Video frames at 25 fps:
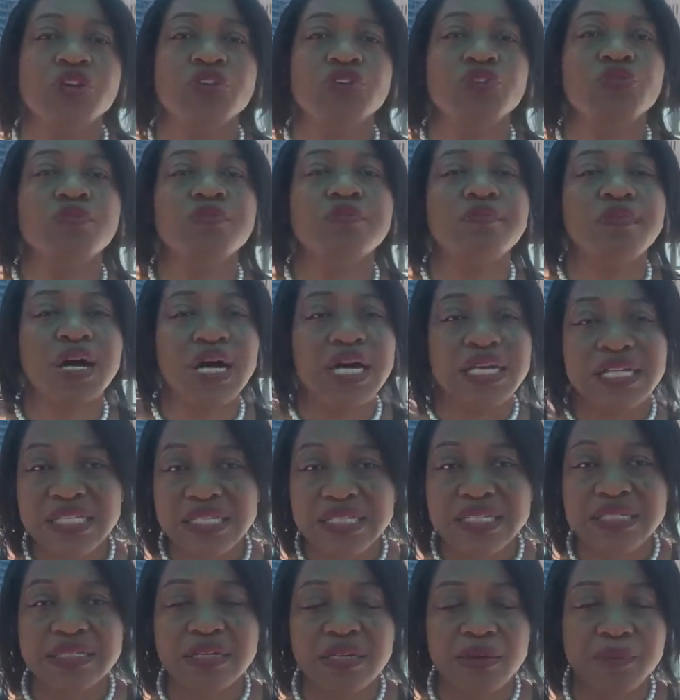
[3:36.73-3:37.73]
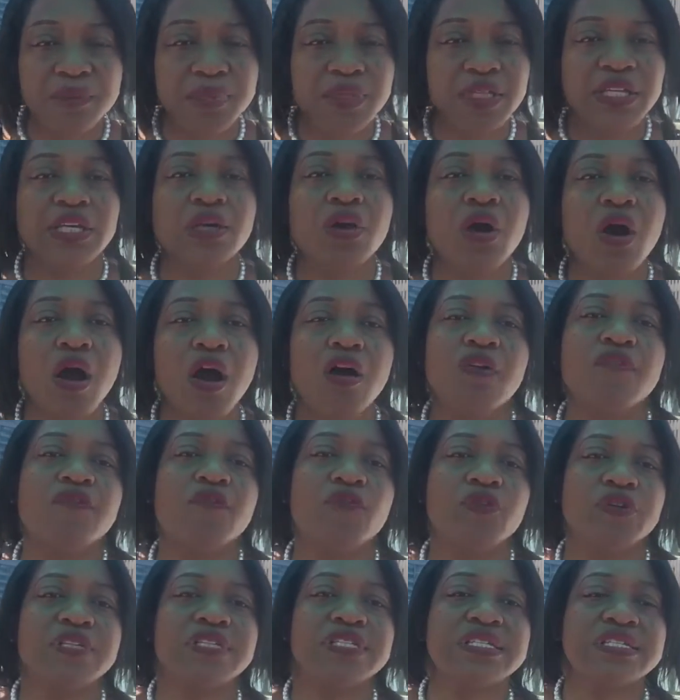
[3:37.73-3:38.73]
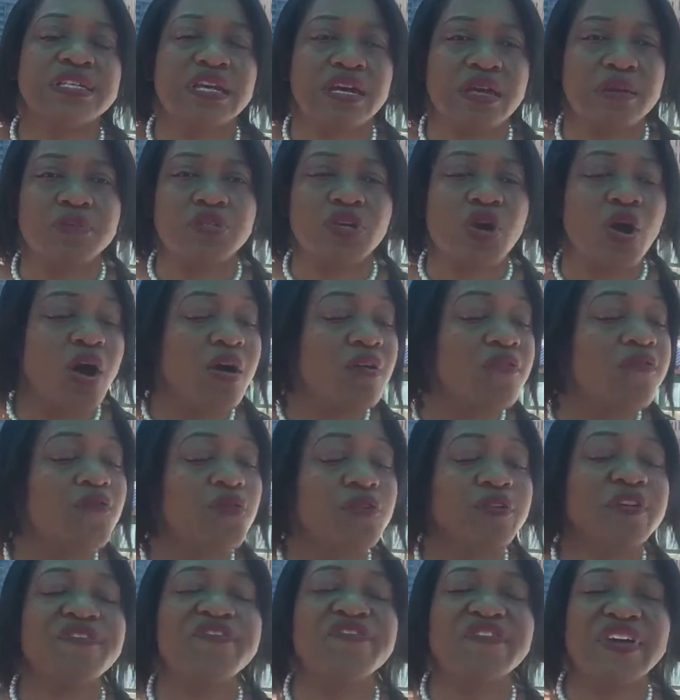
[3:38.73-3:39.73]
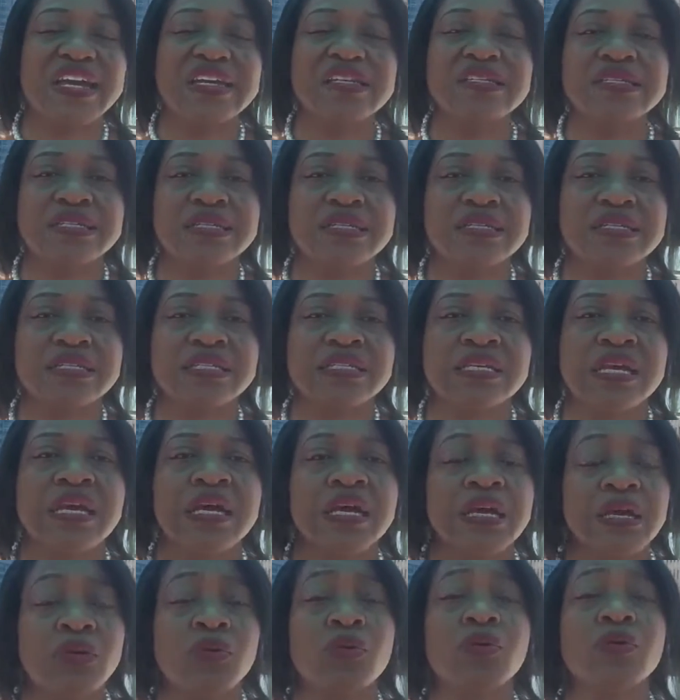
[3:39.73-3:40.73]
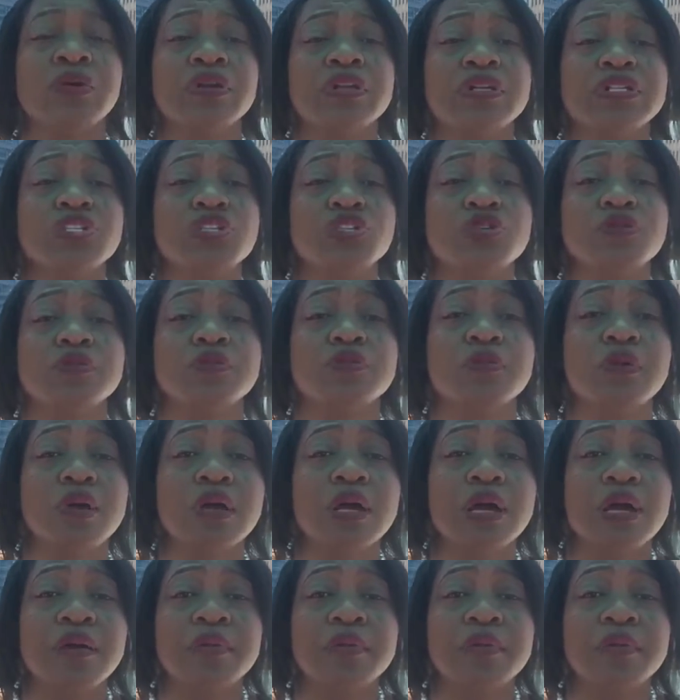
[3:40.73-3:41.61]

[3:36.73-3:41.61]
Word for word: You must complete all four steps, all four phases in order to